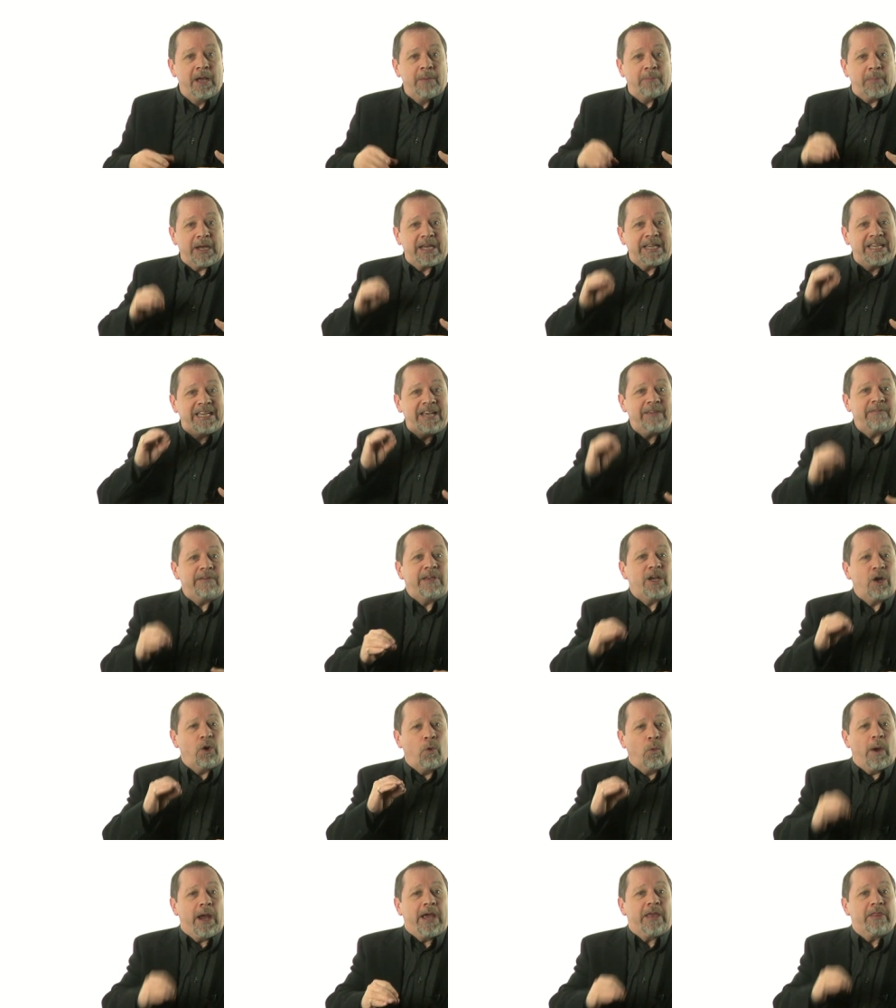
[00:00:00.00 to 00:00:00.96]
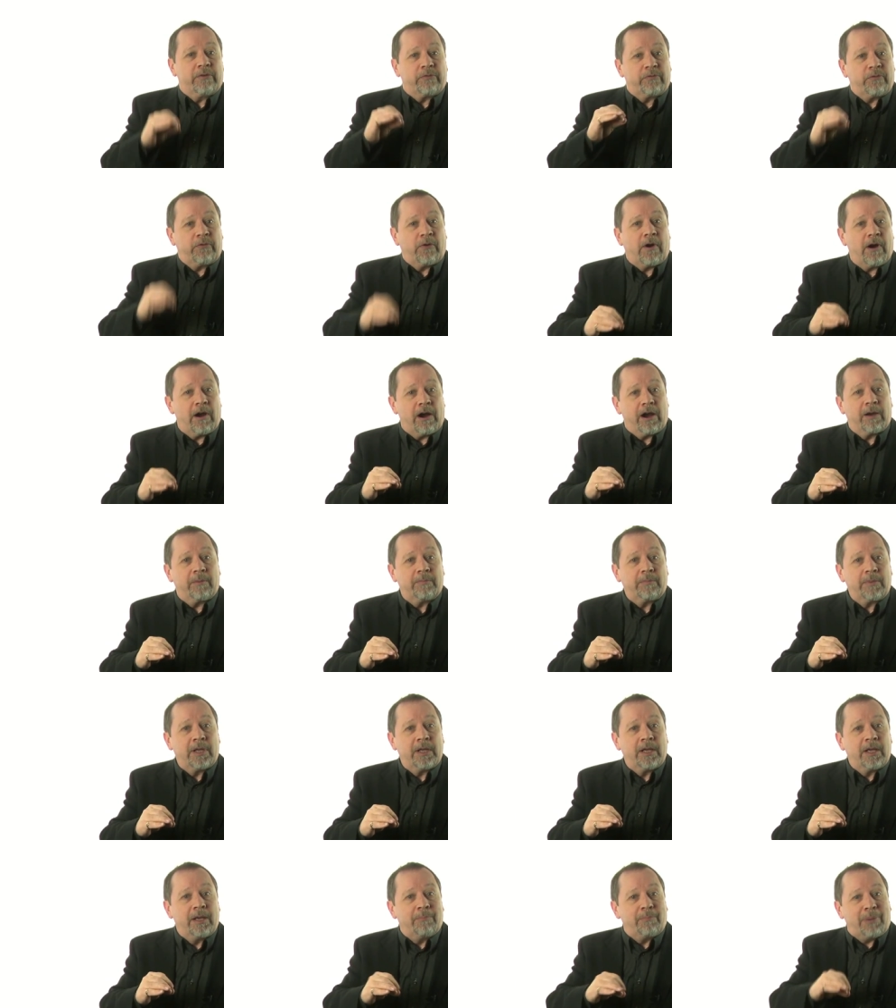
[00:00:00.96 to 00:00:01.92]
by giving away the farm
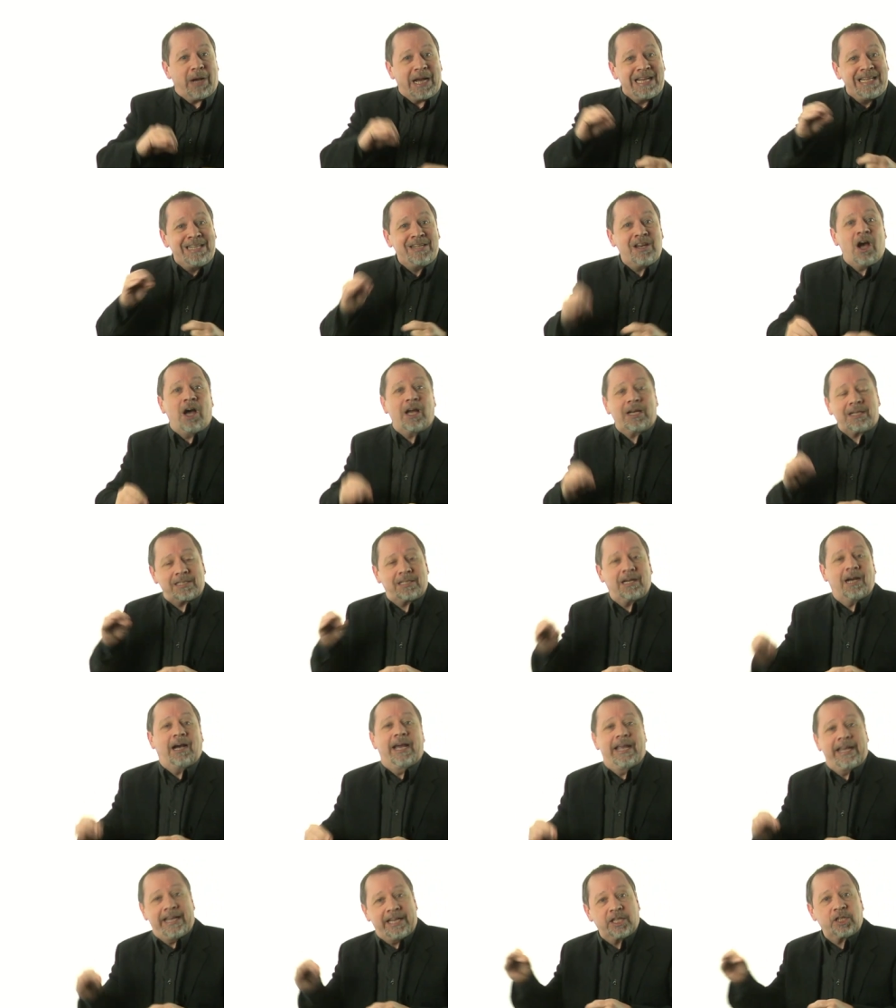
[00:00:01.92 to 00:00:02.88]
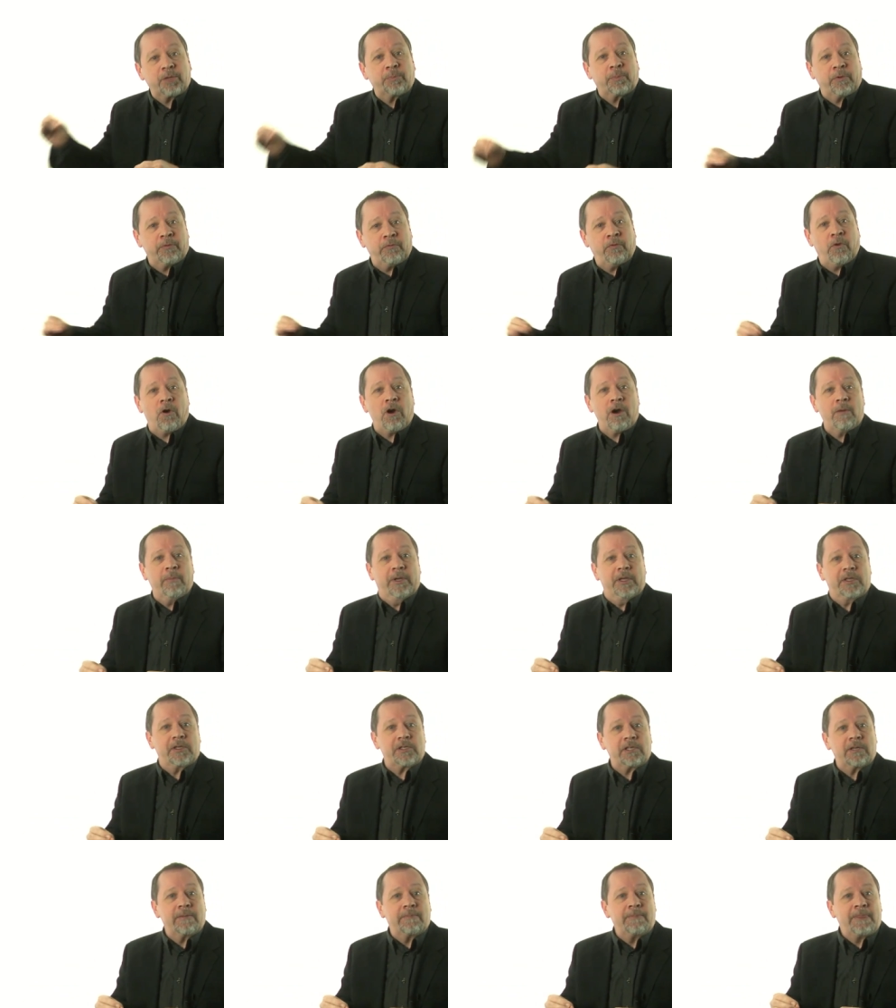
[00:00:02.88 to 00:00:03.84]
by not tying it to
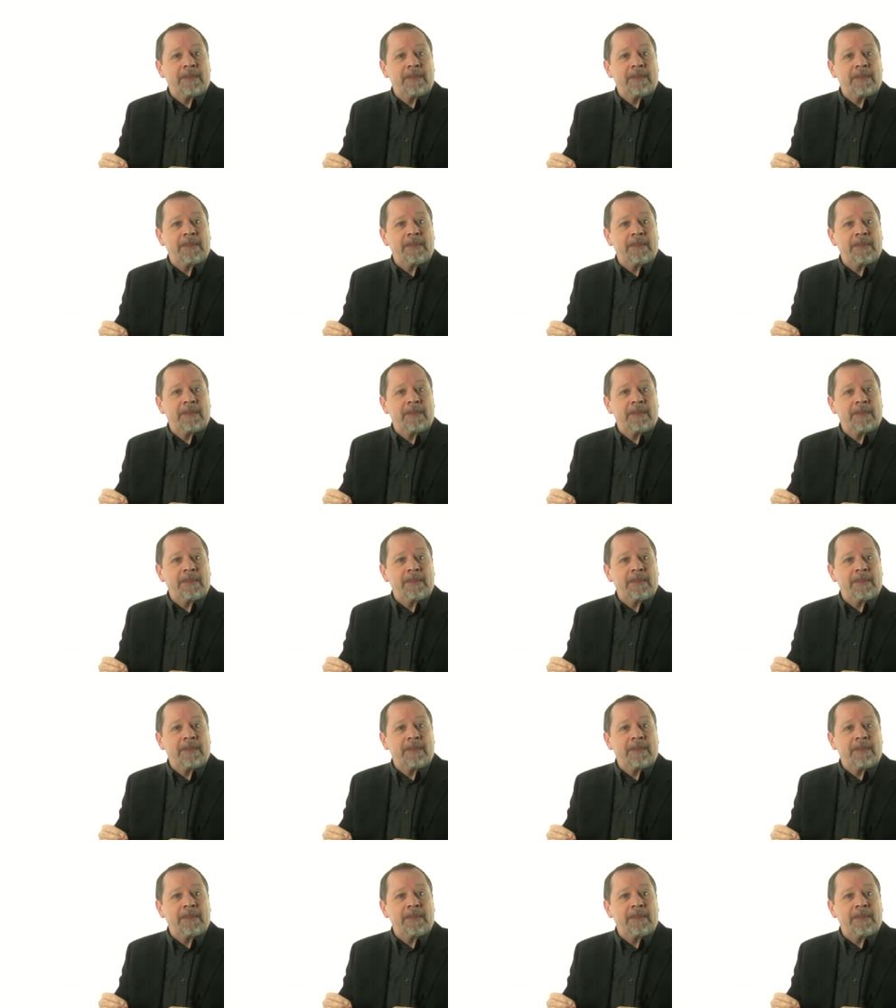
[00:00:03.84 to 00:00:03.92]
performance.